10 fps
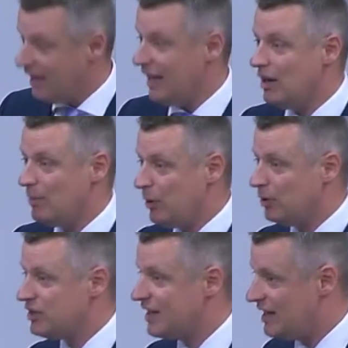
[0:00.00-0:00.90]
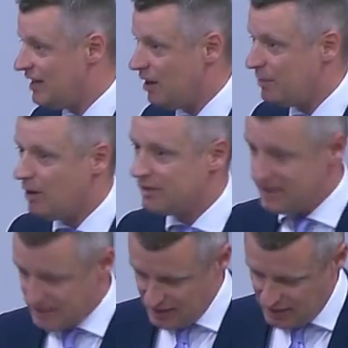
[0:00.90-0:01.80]
in our politics, in our
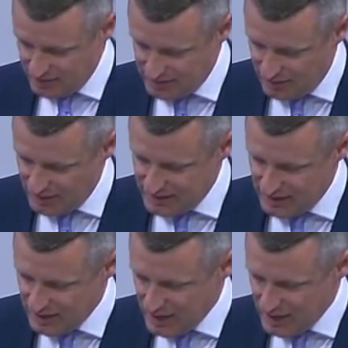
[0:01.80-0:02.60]
parties, in our society,